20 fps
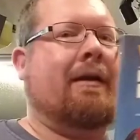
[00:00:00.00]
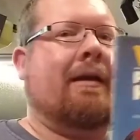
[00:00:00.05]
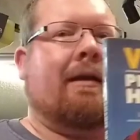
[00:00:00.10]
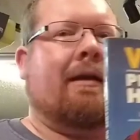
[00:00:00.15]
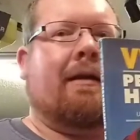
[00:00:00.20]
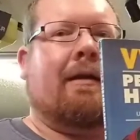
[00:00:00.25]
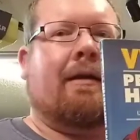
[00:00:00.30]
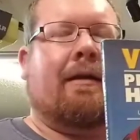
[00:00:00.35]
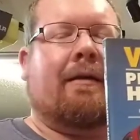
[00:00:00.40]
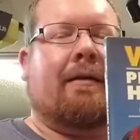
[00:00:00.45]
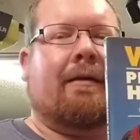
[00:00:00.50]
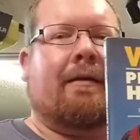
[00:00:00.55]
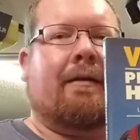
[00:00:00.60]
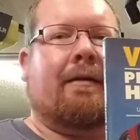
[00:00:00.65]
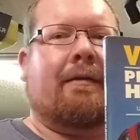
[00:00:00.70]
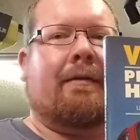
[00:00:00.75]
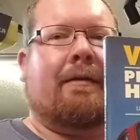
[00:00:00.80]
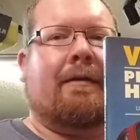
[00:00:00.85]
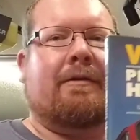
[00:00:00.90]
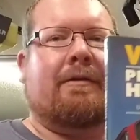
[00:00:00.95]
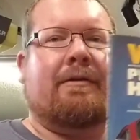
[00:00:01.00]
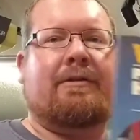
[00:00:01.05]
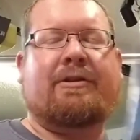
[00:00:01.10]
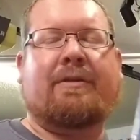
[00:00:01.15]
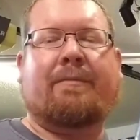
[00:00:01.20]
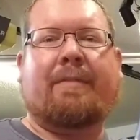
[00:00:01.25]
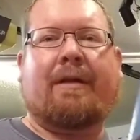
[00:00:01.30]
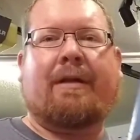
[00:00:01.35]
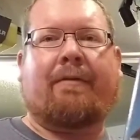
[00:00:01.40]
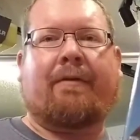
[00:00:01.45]
and you
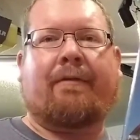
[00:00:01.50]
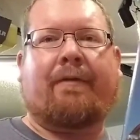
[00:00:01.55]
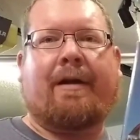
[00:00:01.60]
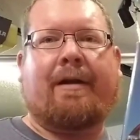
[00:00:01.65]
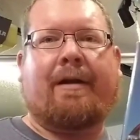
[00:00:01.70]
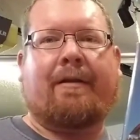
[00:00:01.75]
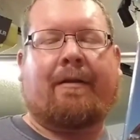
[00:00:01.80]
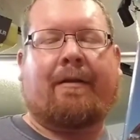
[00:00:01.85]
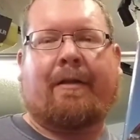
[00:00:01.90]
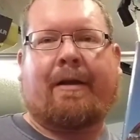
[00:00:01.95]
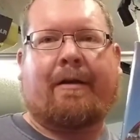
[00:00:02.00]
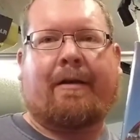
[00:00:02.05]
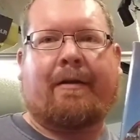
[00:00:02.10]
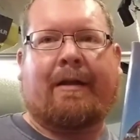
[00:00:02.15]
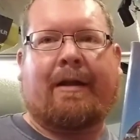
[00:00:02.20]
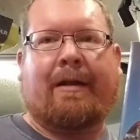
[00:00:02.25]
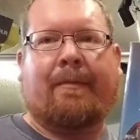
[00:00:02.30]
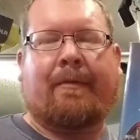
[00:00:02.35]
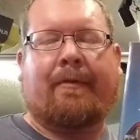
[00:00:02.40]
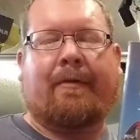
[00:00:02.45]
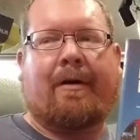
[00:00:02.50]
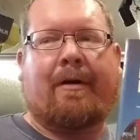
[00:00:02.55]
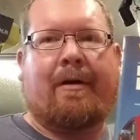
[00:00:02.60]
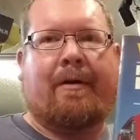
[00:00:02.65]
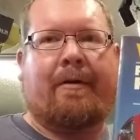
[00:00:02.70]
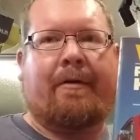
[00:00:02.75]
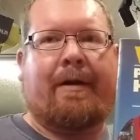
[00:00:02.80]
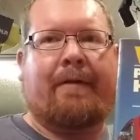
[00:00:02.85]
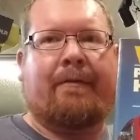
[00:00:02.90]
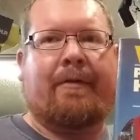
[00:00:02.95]
should be able to find it like on
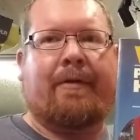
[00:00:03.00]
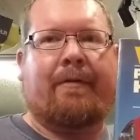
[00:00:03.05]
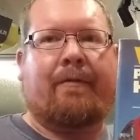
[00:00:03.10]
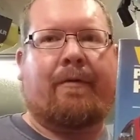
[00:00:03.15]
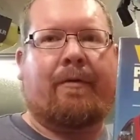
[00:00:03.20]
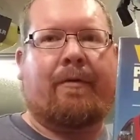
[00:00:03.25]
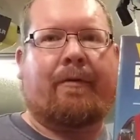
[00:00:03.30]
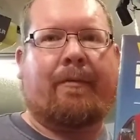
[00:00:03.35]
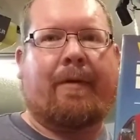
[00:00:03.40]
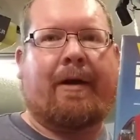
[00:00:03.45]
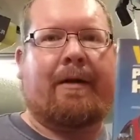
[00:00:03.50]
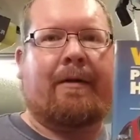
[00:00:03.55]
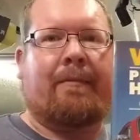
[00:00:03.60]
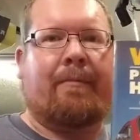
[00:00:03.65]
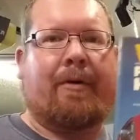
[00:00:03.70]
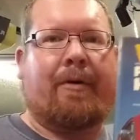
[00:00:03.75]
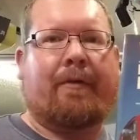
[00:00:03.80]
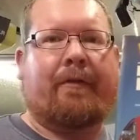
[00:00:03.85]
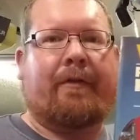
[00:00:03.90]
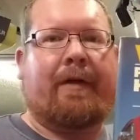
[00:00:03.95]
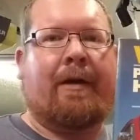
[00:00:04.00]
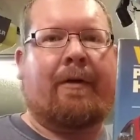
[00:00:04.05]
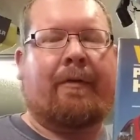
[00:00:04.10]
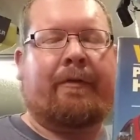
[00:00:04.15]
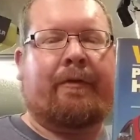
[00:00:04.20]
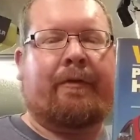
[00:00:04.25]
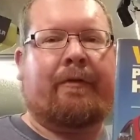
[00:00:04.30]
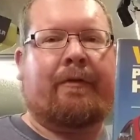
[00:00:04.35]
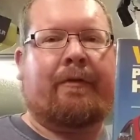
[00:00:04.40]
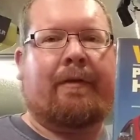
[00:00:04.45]
Amazon or even your Volkswagen parts
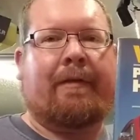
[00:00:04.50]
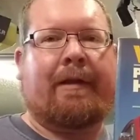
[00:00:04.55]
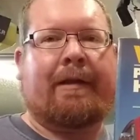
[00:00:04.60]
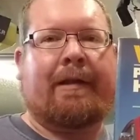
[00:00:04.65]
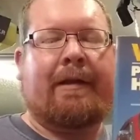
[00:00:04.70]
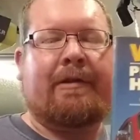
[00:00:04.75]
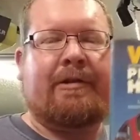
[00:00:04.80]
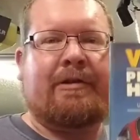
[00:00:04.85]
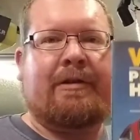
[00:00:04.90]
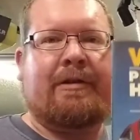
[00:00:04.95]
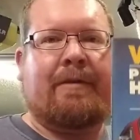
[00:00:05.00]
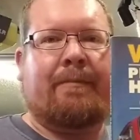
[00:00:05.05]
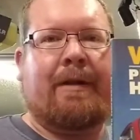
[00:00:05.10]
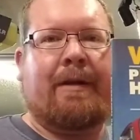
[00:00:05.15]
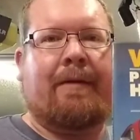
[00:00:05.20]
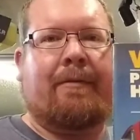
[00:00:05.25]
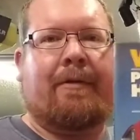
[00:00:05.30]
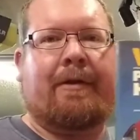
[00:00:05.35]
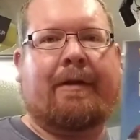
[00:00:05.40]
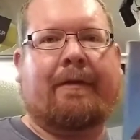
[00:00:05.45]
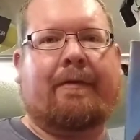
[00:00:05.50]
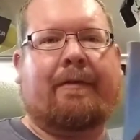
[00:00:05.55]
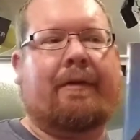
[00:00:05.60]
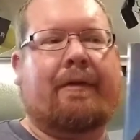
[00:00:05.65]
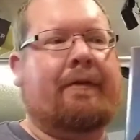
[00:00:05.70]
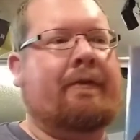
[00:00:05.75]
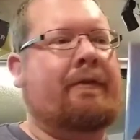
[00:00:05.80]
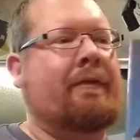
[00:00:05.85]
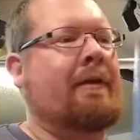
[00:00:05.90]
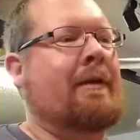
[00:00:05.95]
house and stuff like that. Should be able to get
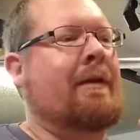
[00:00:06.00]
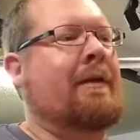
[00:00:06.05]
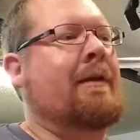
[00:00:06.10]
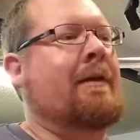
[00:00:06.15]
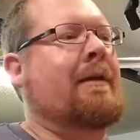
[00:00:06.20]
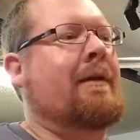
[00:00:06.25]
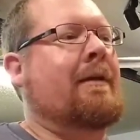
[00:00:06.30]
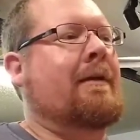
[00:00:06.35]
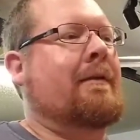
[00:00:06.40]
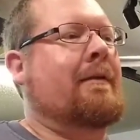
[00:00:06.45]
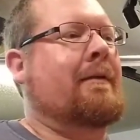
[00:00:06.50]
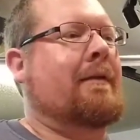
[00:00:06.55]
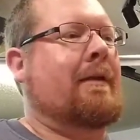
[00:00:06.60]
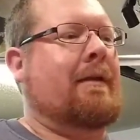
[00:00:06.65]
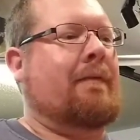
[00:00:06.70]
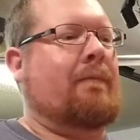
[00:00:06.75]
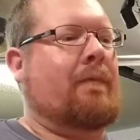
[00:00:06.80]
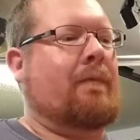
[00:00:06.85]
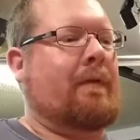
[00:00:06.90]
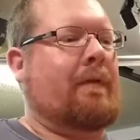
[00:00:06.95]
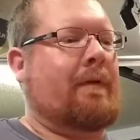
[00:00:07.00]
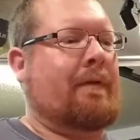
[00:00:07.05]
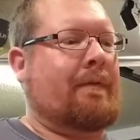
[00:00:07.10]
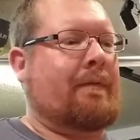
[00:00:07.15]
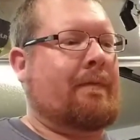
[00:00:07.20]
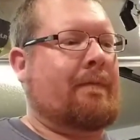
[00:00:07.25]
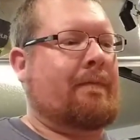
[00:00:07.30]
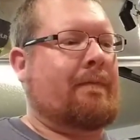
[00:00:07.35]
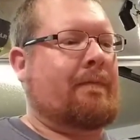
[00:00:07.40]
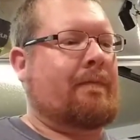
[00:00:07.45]
this. And
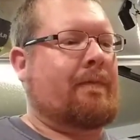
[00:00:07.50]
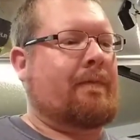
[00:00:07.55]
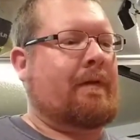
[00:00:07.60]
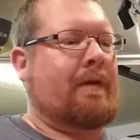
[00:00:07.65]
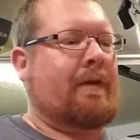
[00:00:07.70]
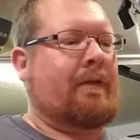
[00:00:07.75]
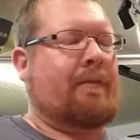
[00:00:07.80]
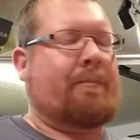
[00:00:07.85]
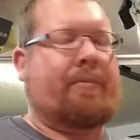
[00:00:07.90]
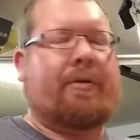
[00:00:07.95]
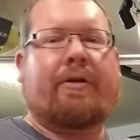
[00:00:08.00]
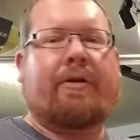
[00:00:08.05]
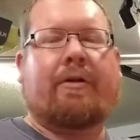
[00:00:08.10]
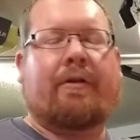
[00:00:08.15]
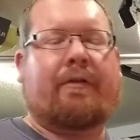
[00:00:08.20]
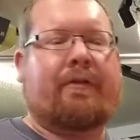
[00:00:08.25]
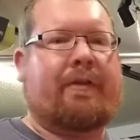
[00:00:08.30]
it's a pretty good